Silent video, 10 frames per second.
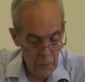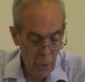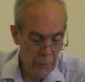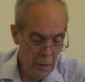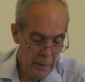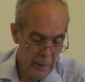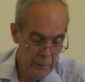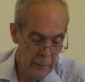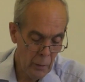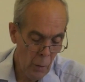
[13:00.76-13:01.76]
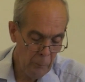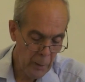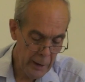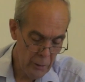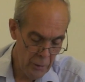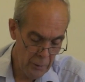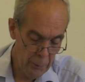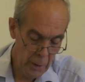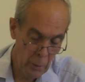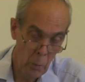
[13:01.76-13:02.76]
not only in the compilation
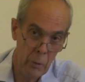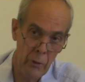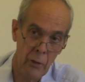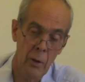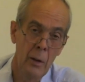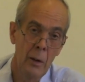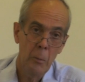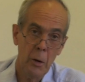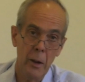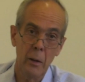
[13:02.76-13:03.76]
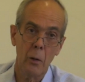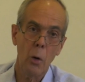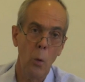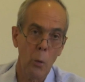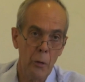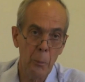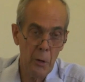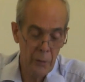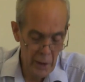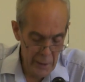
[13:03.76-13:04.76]
of records, but in court
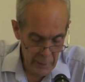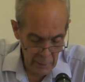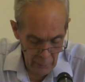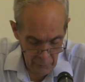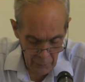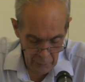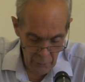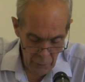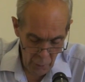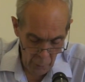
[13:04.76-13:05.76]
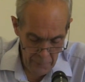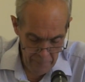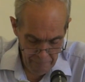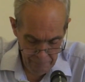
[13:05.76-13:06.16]
proceedings and so on.